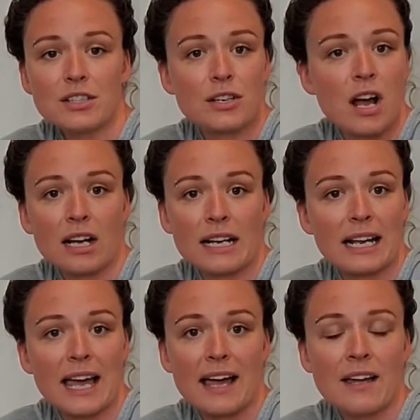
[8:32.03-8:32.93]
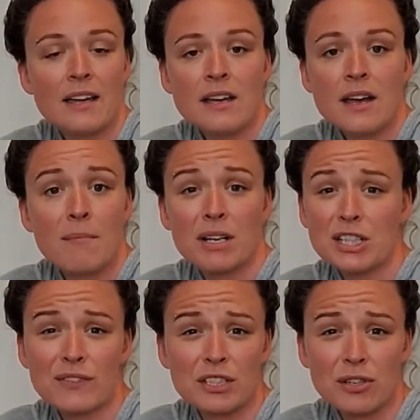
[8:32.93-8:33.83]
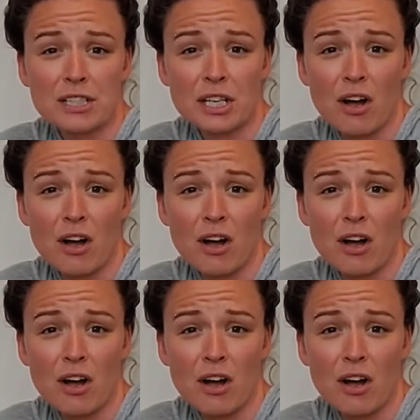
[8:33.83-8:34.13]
You're not going to get much of a stretch at